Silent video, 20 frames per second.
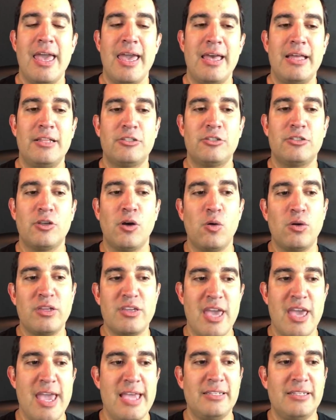And so
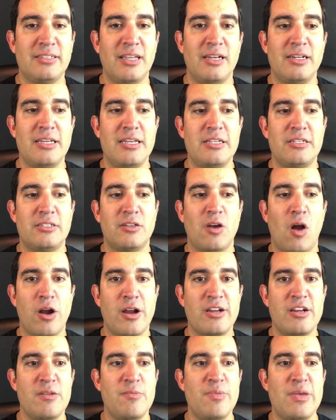case studies
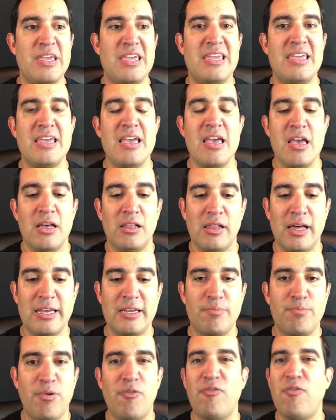are going to be
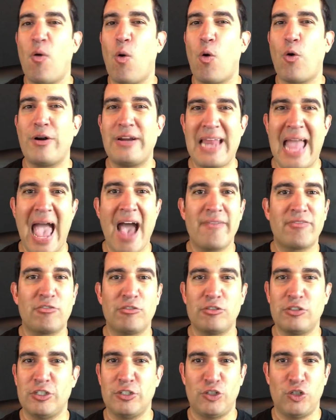like before and
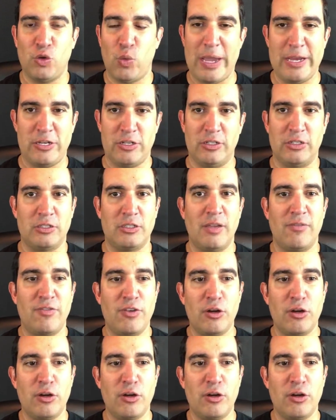after situations.